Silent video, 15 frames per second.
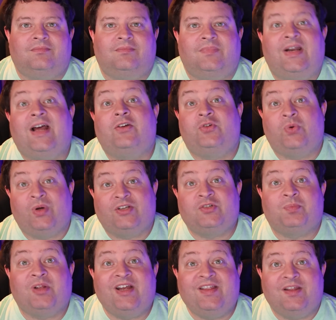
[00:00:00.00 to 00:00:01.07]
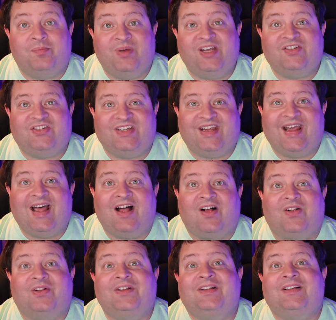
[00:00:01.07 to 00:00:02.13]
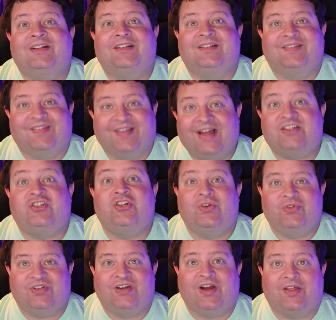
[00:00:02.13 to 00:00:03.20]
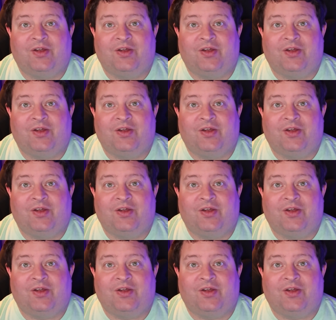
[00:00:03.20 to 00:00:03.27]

Now to explain the B C L, let's use another